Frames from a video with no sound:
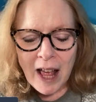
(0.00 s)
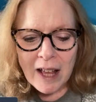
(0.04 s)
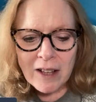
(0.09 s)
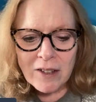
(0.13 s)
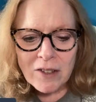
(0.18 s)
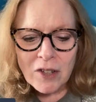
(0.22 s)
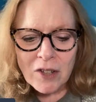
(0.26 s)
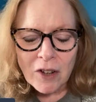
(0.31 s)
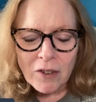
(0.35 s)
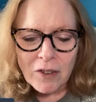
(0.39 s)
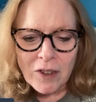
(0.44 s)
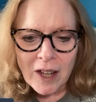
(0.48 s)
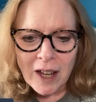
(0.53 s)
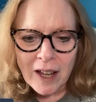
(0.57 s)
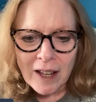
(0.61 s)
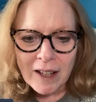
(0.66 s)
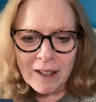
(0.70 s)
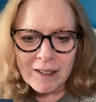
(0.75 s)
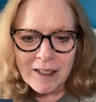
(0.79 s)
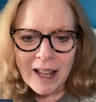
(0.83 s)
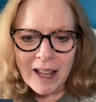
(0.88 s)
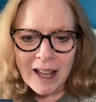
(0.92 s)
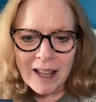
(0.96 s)
So
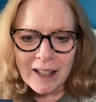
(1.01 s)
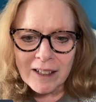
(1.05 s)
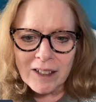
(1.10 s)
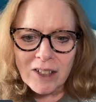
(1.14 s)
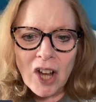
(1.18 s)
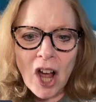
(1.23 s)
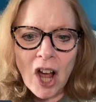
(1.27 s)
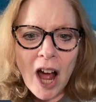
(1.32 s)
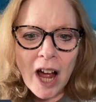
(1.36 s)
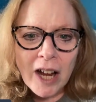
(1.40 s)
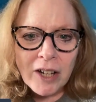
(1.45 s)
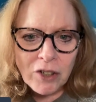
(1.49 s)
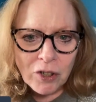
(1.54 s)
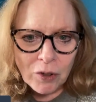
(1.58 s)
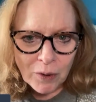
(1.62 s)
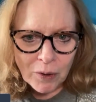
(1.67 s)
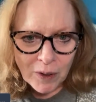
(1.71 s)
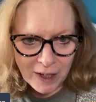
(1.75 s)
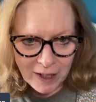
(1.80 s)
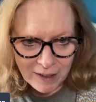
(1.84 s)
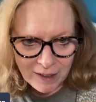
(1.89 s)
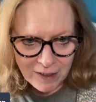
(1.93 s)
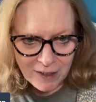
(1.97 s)
the
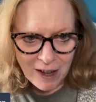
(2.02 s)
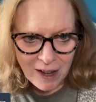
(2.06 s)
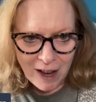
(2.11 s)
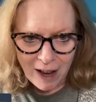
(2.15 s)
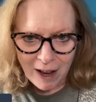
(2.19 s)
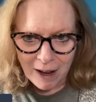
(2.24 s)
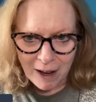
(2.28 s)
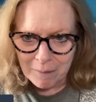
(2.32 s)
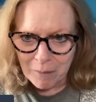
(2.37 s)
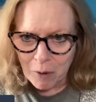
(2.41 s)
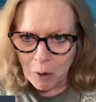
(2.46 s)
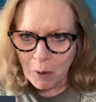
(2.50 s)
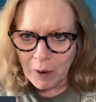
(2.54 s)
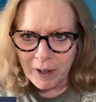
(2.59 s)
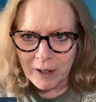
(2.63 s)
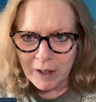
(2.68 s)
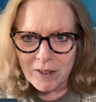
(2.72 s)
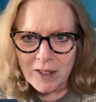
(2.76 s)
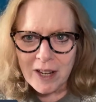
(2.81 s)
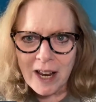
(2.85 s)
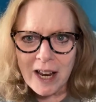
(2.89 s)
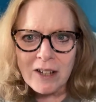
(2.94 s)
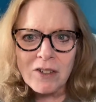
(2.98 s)
countries,
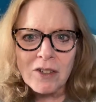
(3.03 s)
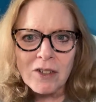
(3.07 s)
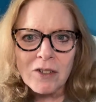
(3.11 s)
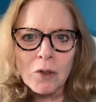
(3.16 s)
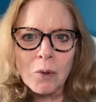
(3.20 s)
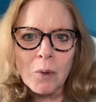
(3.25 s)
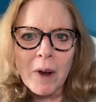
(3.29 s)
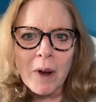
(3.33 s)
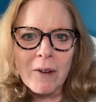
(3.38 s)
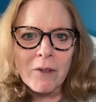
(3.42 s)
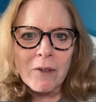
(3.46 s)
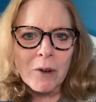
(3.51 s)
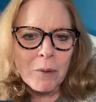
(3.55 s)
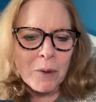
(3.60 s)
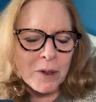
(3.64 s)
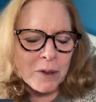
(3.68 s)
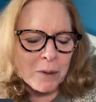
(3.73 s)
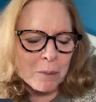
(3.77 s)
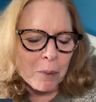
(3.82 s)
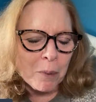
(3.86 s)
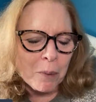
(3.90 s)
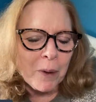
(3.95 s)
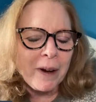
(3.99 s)
organizations, whoever
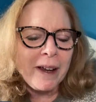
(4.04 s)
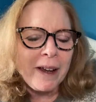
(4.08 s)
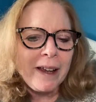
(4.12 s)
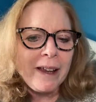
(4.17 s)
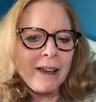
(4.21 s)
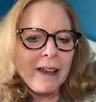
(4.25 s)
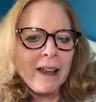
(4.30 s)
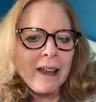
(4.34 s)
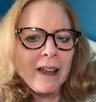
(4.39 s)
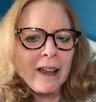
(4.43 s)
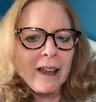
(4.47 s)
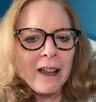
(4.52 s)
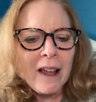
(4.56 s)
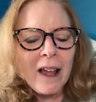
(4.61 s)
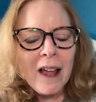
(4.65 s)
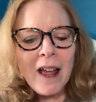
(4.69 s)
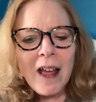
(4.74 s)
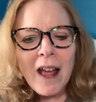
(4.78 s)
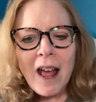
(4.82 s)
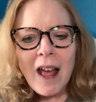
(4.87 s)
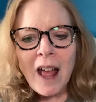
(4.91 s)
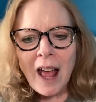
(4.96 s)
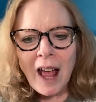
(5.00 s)
was bringing
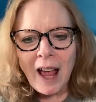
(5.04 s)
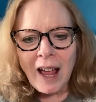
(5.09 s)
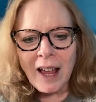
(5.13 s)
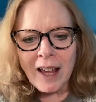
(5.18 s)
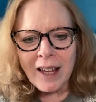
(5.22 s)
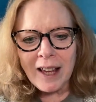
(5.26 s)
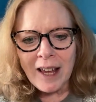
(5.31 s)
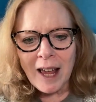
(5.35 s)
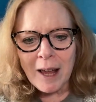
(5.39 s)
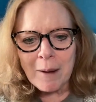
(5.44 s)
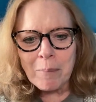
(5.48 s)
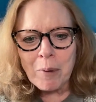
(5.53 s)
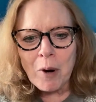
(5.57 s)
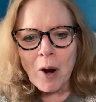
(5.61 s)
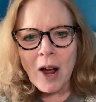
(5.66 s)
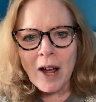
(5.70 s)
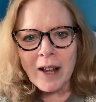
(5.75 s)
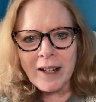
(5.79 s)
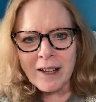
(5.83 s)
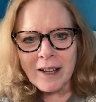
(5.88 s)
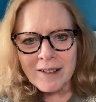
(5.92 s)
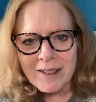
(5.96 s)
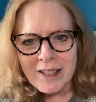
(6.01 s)
a
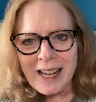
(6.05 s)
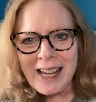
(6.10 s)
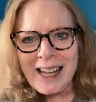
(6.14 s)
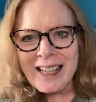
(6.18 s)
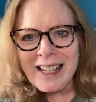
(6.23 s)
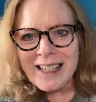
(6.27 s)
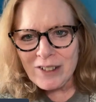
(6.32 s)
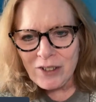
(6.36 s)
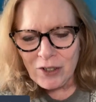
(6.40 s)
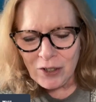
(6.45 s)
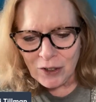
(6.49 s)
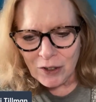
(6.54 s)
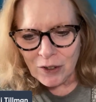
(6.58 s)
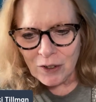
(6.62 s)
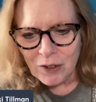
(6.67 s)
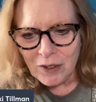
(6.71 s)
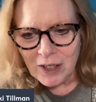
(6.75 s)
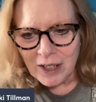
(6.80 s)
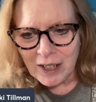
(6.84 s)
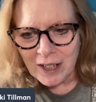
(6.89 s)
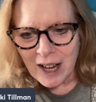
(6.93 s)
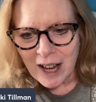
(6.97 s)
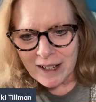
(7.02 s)
product into
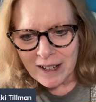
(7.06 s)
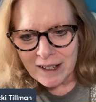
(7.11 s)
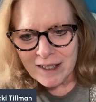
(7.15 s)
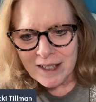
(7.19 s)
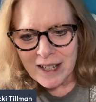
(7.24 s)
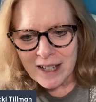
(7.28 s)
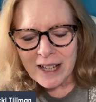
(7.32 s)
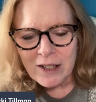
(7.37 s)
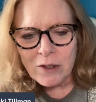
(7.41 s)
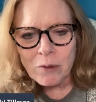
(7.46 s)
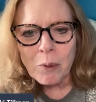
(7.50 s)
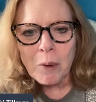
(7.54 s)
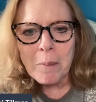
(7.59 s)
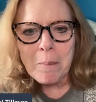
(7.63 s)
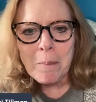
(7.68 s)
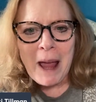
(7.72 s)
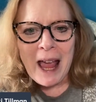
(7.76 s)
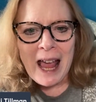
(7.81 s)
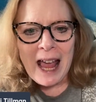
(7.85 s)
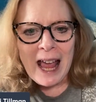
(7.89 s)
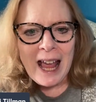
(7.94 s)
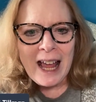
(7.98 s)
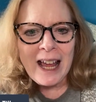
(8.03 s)
the United States would
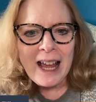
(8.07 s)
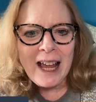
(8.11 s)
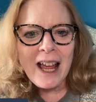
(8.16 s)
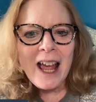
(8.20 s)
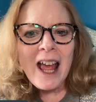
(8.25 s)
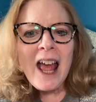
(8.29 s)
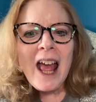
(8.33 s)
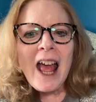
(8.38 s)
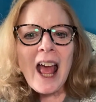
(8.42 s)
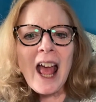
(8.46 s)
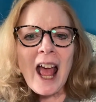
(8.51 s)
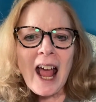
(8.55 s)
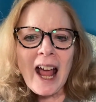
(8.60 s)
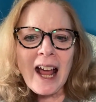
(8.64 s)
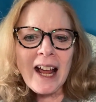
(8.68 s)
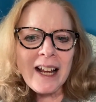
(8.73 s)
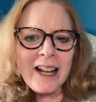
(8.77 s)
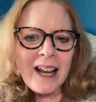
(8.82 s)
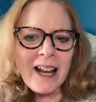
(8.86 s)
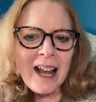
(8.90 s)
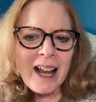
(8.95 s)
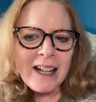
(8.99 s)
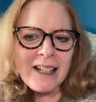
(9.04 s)
pay
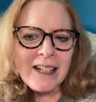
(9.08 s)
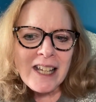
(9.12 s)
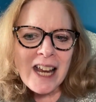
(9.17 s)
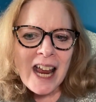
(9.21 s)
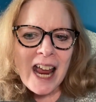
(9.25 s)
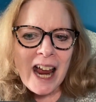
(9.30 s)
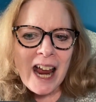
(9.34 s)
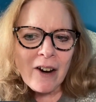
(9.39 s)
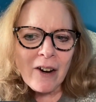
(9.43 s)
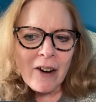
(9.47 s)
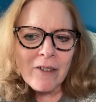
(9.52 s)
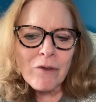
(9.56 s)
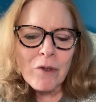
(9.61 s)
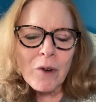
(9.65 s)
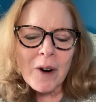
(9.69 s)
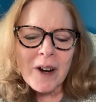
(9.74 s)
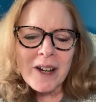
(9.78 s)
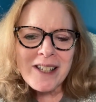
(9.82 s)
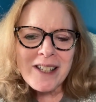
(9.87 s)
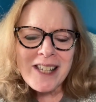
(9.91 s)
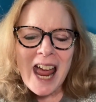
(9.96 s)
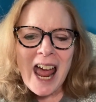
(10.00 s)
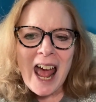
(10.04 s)
a tariff or
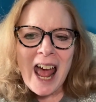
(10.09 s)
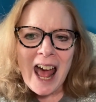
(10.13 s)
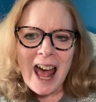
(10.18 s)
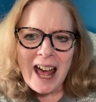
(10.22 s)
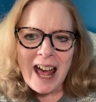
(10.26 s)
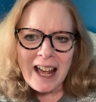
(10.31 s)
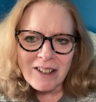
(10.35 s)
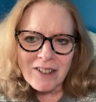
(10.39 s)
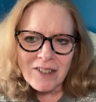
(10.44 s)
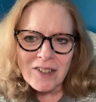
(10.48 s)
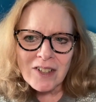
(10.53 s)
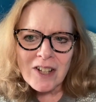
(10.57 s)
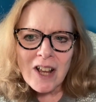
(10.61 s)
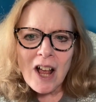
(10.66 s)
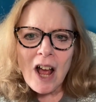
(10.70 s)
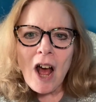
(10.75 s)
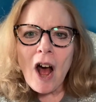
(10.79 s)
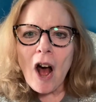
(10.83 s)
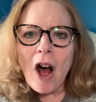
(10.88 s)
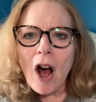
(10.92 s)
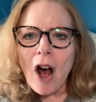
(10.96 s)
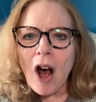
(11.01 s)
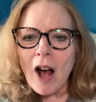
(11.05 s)
a tax
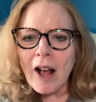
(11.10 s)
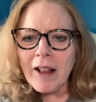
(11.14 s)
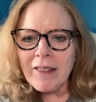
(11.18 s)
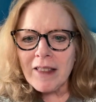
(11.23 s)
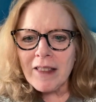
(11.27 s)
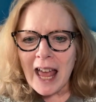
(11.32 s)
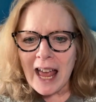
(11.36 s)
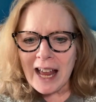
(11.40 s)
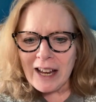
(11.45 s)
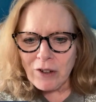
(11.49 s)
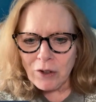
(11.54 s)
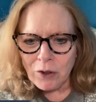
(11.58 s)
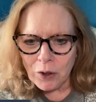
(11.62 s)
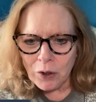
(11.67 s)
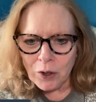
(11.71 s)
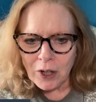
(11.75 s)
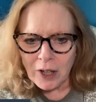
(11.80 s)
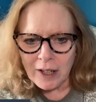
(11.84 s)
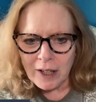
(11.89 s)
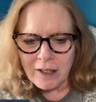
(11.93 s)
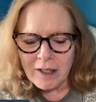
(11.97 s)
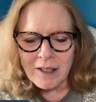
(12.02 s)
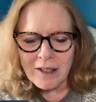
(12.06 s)
on that
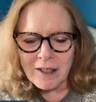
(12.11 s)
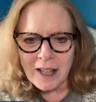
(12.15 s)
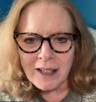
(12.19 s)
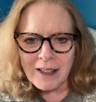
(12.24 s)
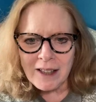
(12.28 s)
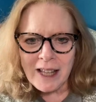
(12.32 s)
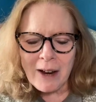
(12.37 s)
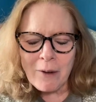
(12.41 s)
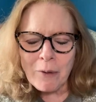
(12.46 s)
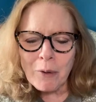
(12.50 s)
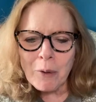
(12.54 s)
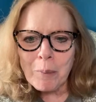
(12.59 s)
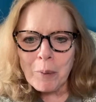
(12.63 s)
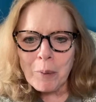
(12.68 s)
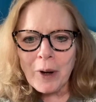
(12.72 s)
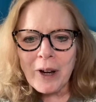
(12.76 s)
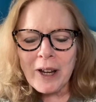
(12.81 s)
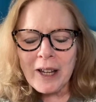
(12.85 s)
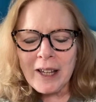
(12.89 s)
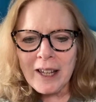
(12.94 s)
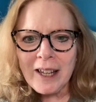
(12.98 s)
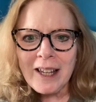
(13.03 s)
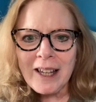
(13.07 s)
good that they were
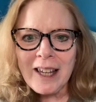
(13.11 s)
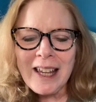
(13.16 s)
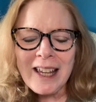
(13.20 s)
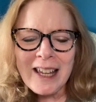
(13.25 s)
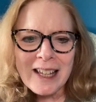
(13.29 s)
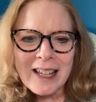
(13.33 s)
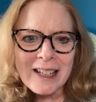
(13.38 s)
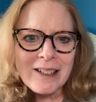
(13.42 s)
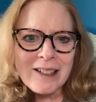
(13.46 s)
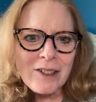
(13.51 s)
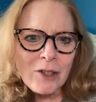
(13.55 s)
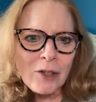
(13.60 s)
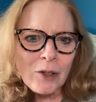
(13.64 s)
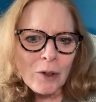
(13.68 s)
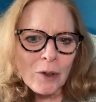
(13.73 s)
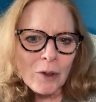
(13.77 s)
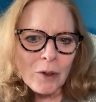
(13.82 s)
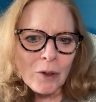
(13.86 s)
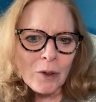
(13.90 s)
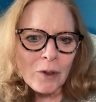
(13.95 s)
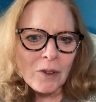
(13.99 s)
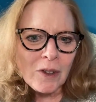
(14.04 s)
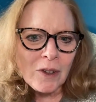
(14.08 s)
bringing
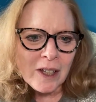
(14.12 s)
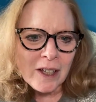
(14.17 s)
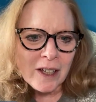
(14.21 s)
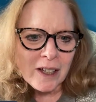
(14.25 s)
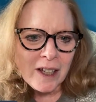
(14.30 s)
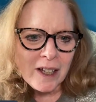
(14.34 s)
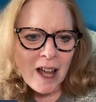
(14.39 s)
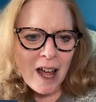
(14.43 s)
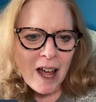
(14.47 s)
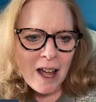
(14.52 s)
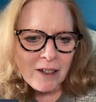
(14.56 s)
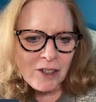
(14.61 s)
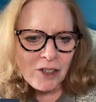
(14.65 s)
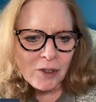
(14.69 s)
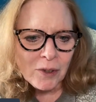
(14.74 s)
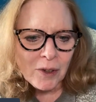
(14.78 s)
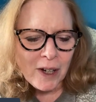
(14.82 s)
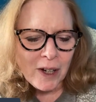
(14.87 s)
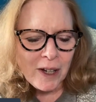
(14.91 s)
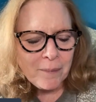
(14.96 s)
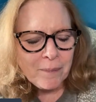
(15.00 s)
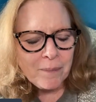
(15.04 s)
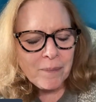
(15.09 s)
into the
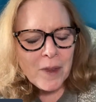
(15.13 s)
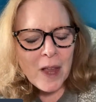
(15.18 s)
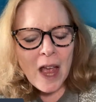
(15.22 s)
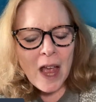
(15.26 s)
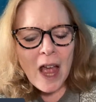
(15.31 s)
country.